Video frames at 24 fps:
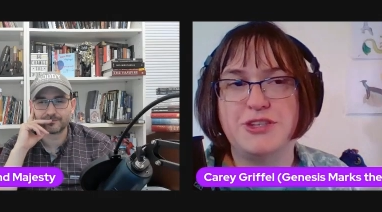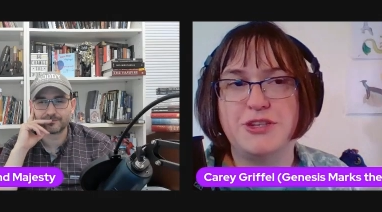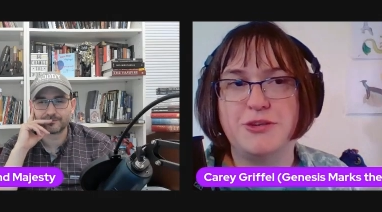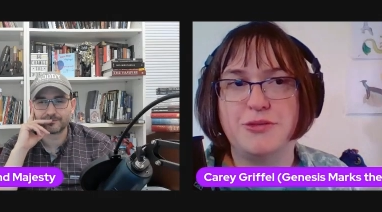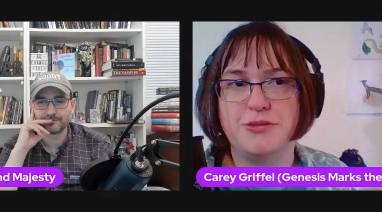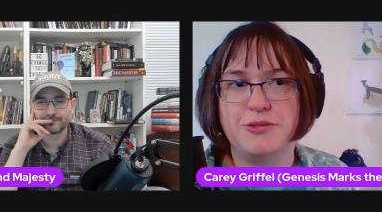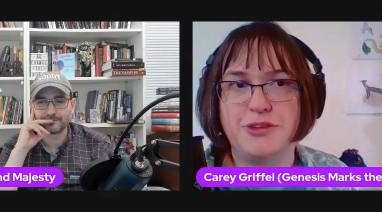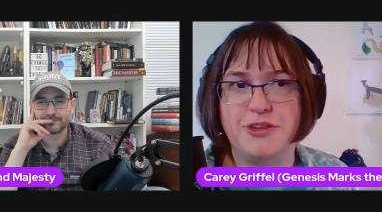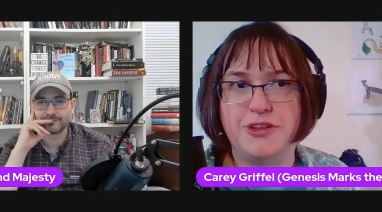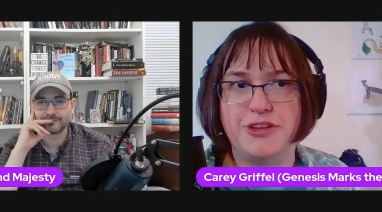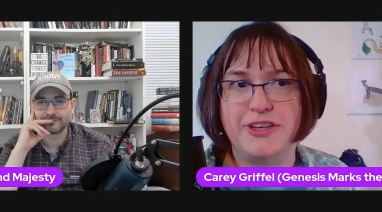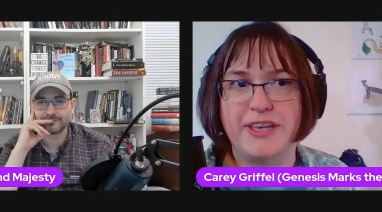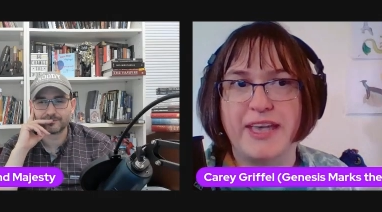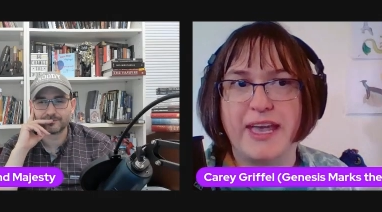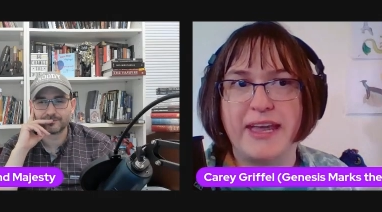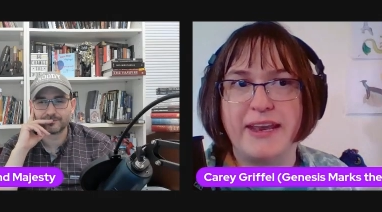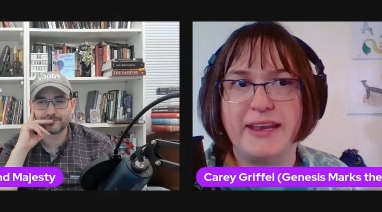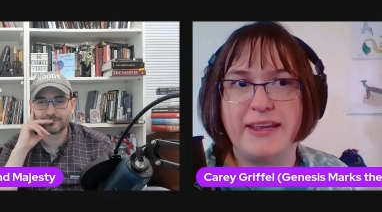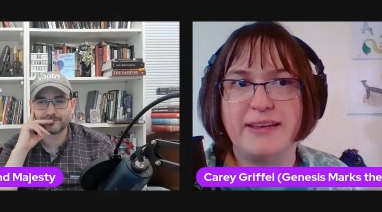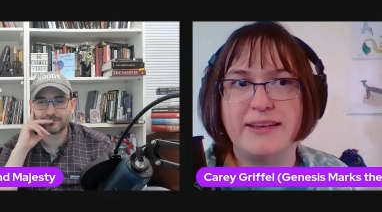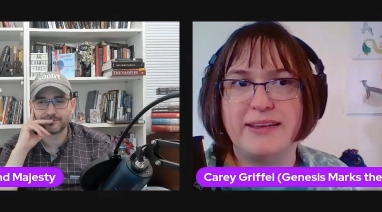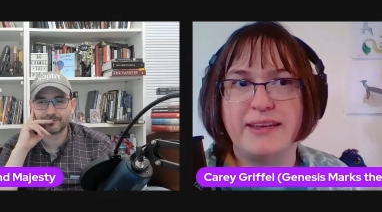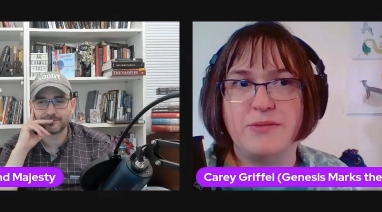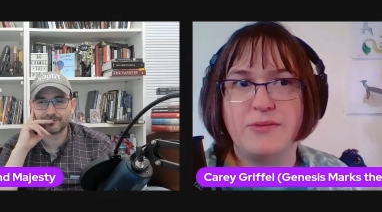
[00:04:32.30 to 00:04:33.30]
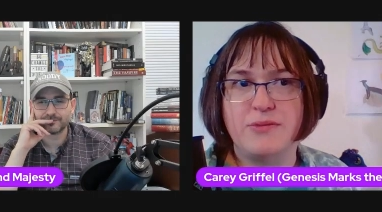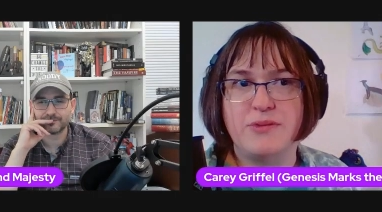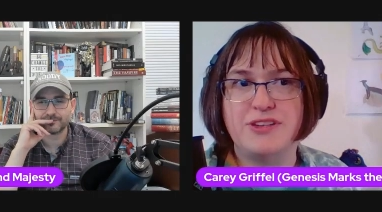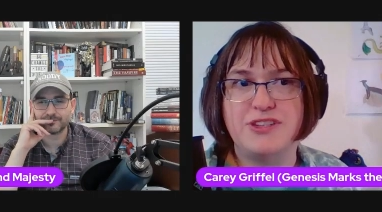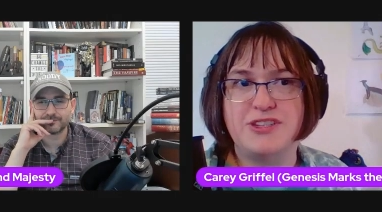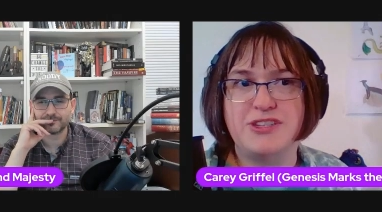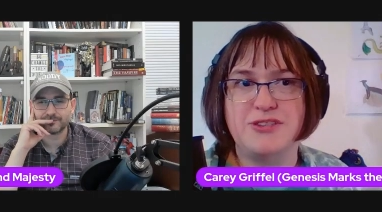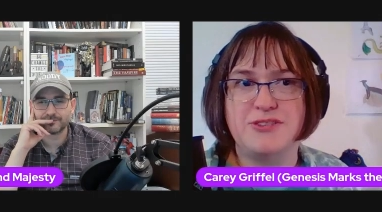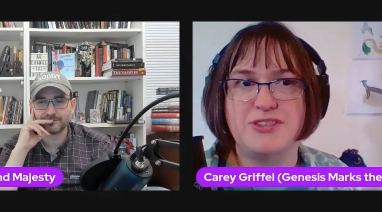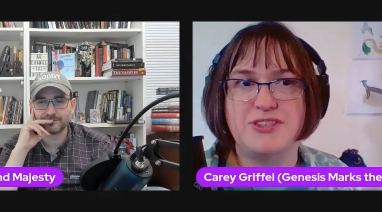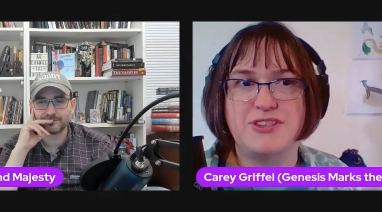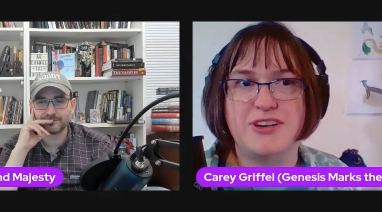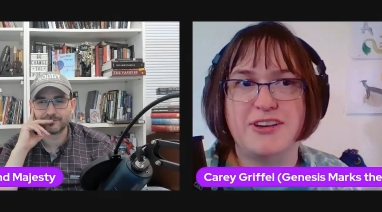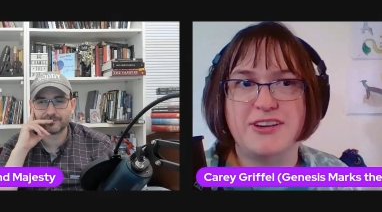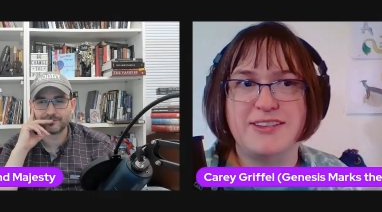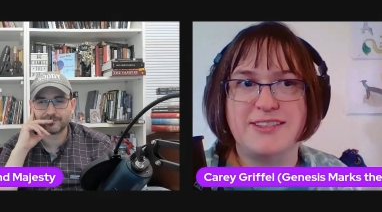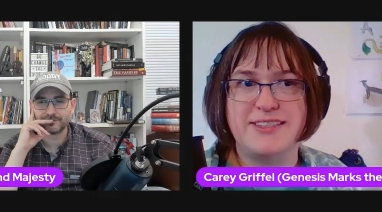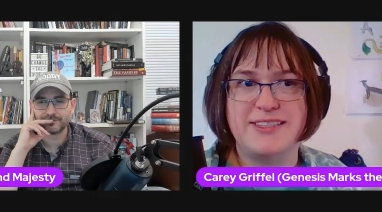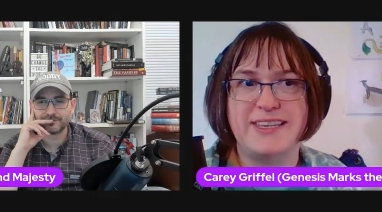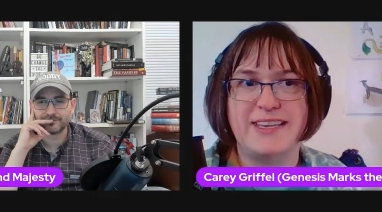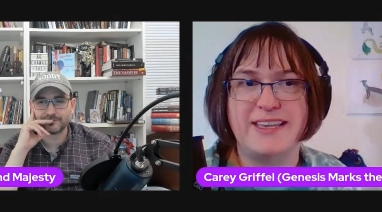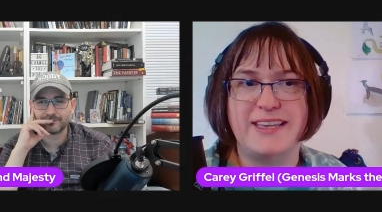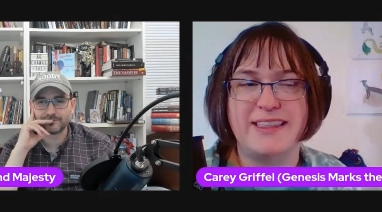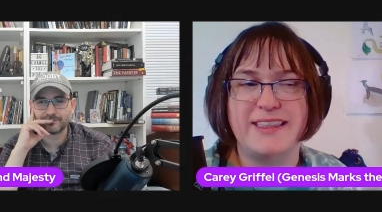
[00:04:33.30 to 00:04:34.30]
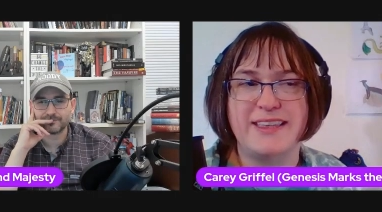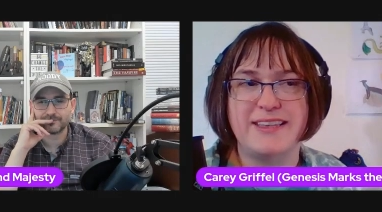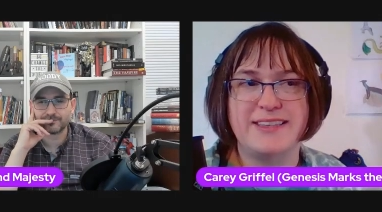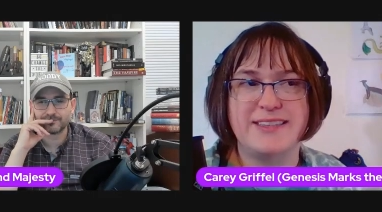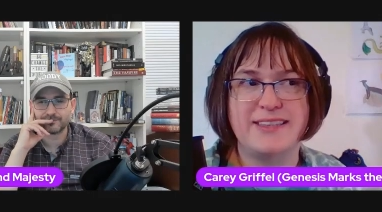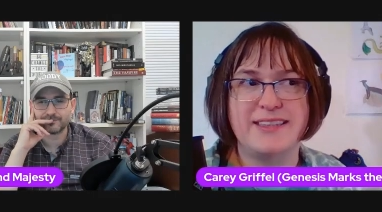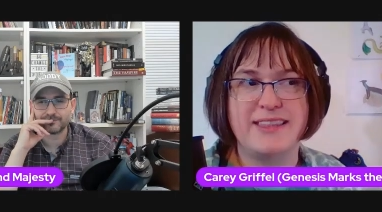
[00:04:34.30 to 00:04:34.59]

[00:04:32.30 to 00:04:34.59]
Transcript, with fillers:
Speaker 1: you look at it and once you start seeing these.